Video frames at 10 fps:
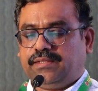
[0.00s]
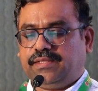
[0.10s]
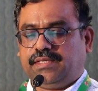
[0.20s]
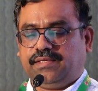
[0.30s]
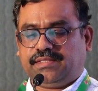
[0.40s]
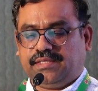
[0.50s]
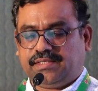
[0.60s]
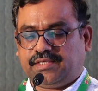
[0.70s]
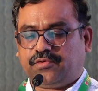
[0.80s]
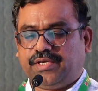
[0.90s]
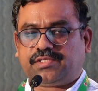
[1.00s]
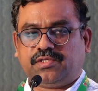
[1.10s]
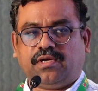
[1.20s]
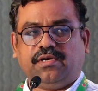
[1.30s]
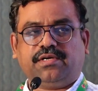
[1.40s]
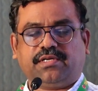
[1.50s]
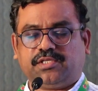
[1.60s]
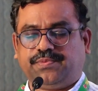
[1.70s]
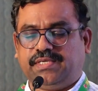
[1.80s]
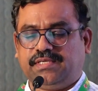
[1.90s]
It requires longer
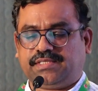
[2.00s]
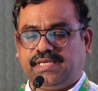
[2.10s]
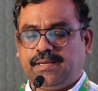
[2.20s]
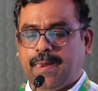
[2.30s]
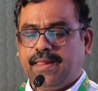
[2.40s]
hospital stay,